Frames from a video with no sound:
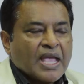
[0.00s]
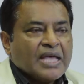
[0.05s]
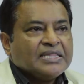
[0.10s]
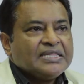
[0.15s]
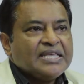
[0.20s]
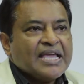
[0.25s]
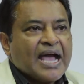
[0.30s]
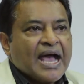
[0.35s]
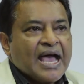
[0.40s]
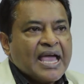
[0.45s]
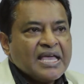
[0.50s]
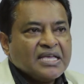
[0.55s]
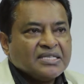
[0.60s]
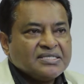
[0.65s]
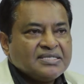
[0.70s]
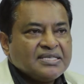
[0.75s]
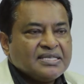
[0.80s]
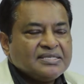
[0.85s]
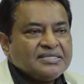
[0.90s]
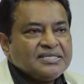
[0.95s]
The
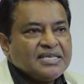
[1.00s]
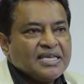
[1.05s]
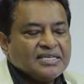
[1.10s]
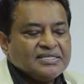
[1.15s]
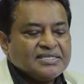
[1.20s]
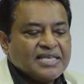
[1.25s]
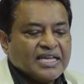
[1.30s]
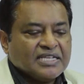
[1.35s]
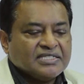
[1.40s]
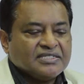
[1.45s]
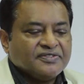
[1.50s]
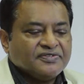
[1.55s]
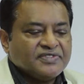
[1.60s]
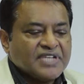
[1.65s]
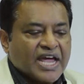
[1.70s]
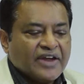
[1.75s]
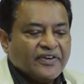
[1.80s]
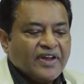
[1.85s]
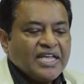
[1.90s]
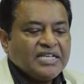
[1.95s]
ISSC Executive
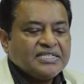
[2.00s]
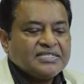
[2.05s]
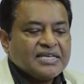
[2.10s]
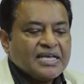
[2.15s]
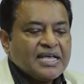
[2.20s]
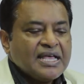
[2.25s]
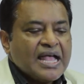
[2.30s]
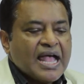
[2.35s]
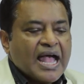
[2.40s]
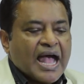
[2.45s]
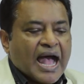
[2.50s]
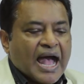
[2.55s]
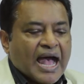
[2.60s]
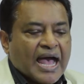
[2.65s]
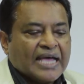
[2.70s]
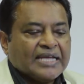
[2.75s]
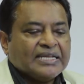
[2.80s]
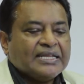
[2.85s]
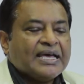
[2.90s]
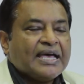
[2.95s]
Director,
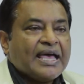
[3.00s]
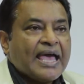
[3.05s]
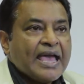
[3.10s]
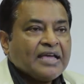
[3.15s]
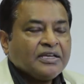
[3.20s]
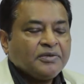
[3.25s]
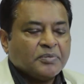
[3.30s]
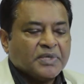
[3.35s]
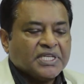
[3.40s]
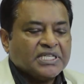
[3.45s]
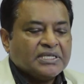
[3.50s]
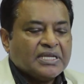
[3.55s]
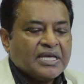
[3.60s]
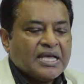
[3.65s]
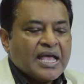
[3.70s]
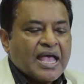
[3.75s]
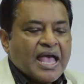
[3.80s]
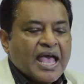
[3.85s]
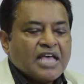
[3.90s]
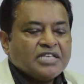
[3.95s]
Haider Hackman,
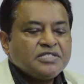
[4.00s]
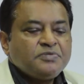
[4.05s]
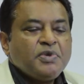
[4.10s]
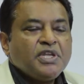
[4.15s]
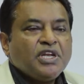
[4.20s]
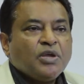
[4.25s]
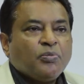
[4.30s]
has been